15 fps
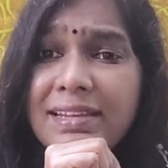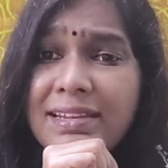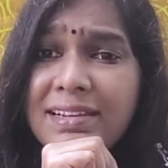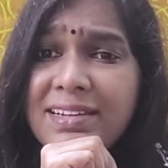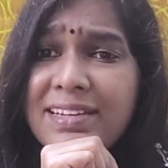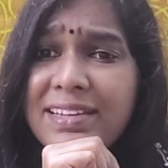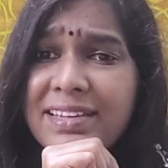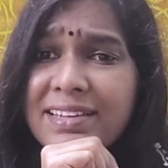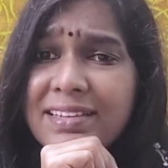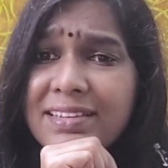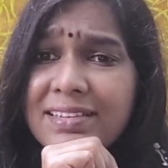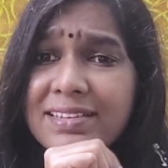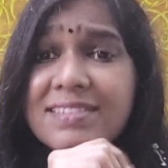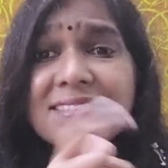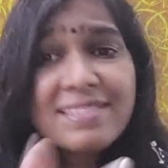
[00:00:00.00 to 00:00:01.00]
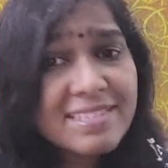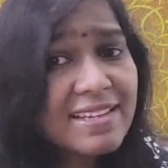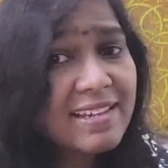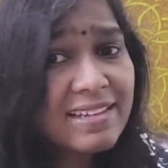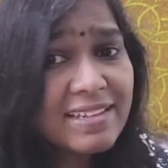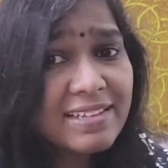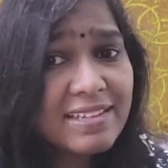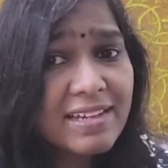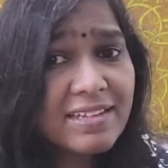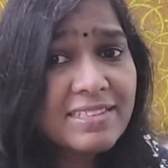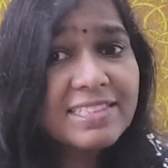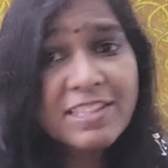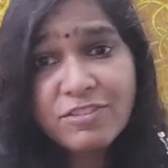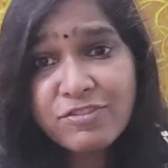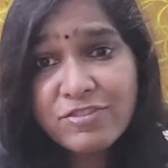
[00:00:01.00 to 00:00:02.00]
Learning is really a
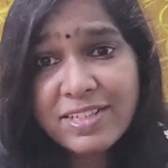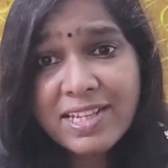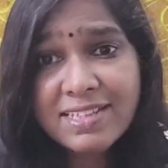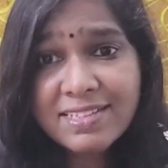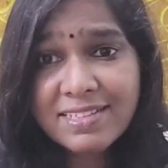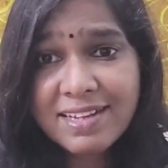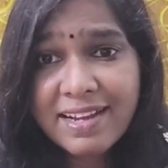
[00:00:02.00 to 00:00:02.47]
tough task,